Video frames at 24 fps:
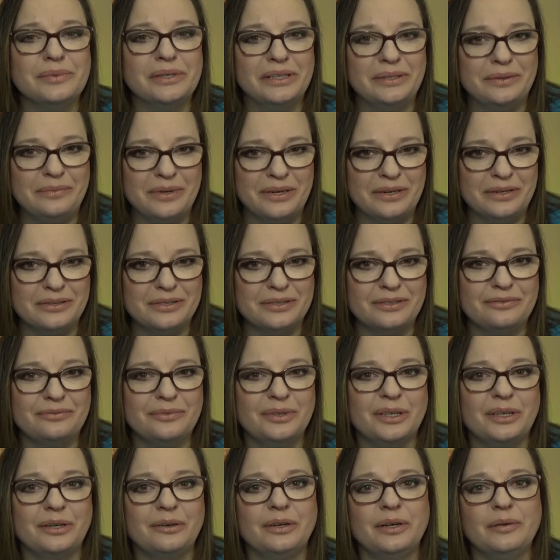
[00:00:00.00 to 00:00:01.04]
or millimeters
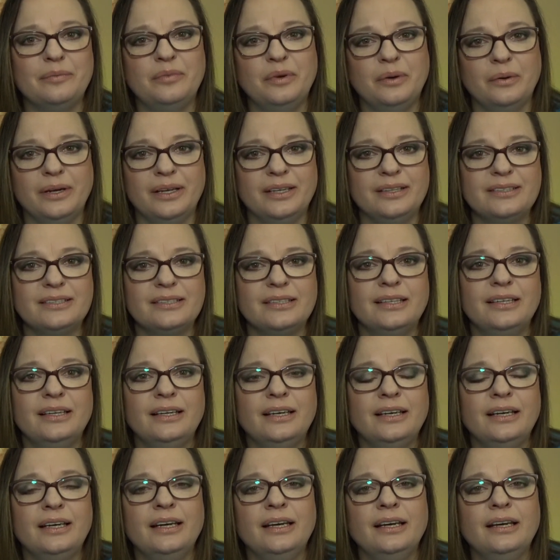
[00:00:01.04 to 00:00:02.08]
of mercury points
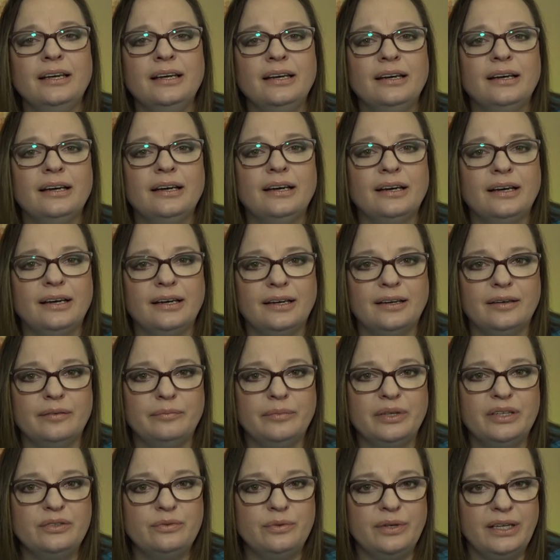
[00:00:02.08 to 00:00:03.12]

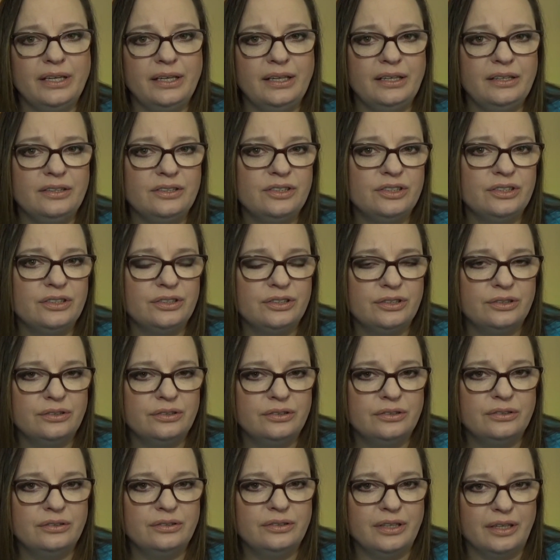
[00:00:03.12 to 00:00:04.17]
between each
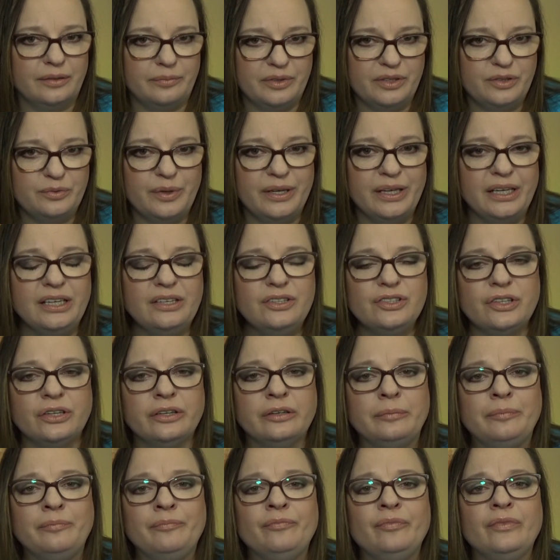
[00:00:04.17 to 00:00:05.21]

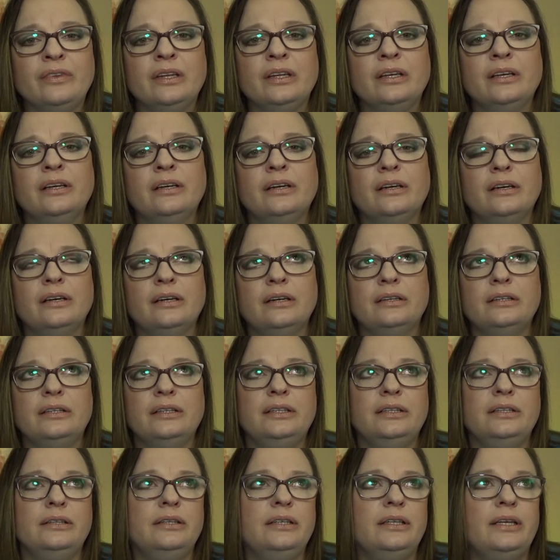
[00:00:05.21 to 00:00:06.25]
arm
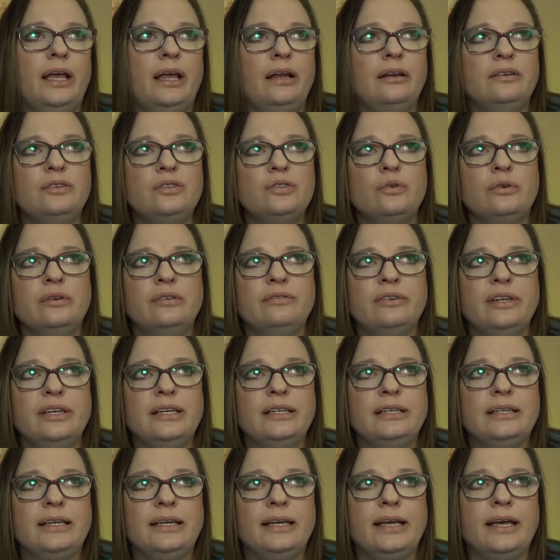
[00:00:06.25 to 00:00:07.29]
can sort of
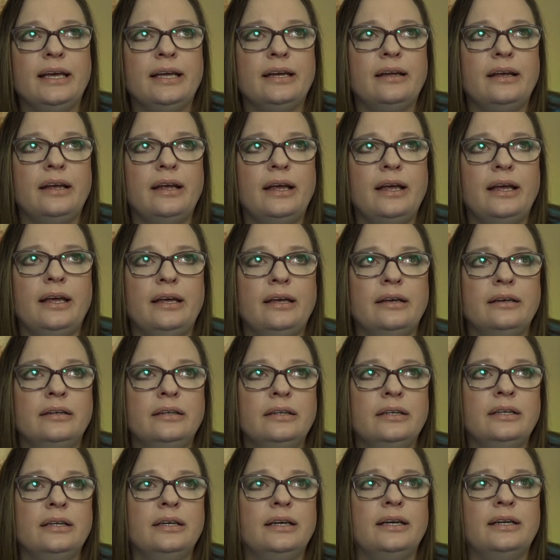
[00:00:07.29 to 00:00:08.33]
indicate
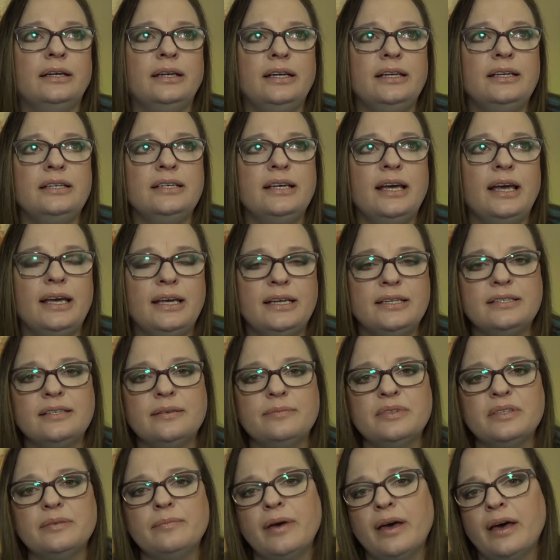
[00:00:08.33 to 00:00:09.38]
an
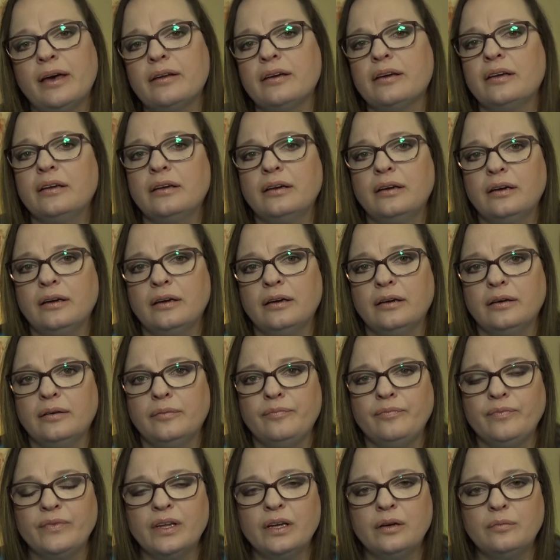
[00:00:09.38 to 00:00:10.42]
asymptomatic
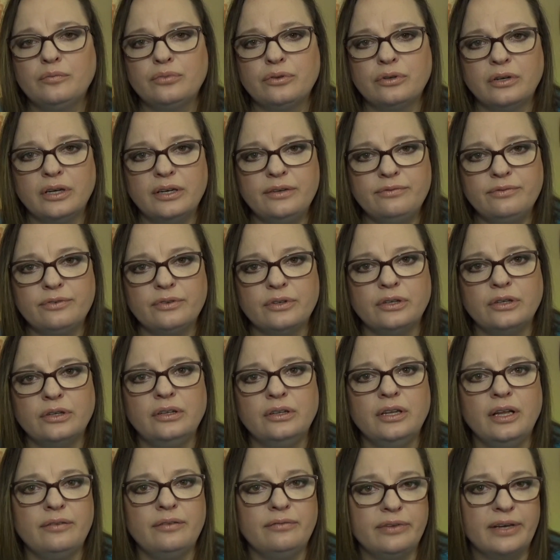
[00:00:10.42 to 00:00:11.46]

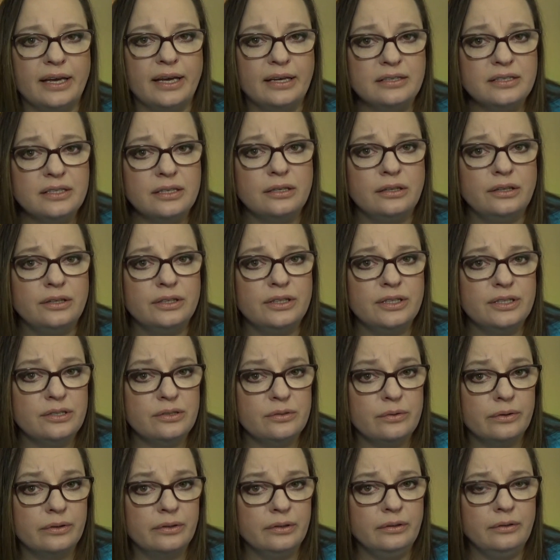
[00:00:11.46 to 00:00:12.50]
peripheral vascular
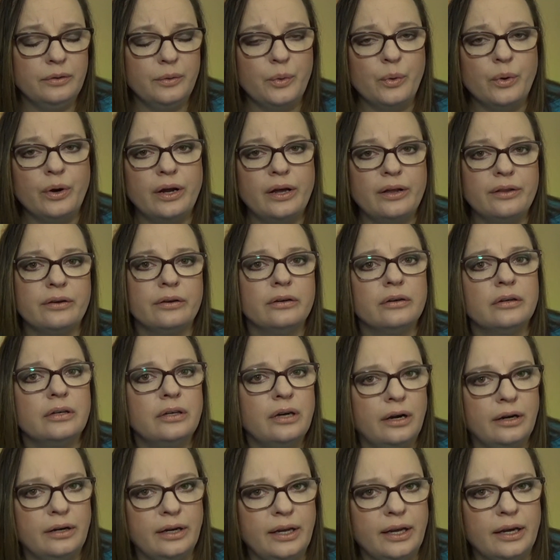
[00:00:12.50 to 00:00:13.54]
disorder or other
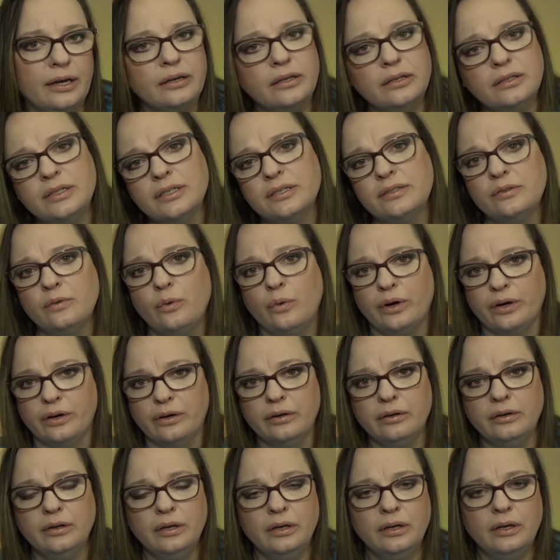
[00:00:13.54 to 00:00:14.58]
cardiac
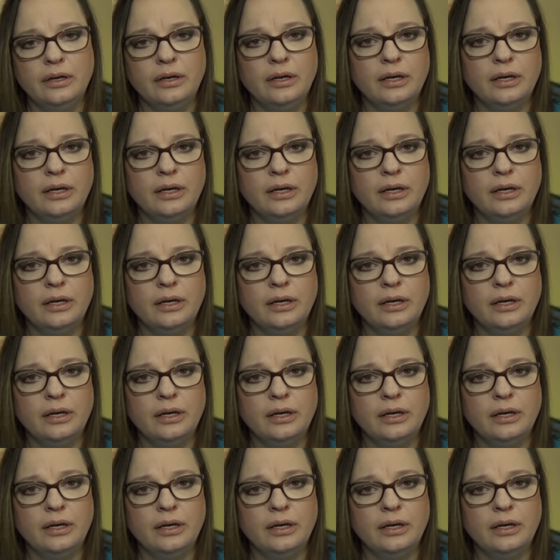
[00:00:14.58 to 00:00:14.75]
disorder.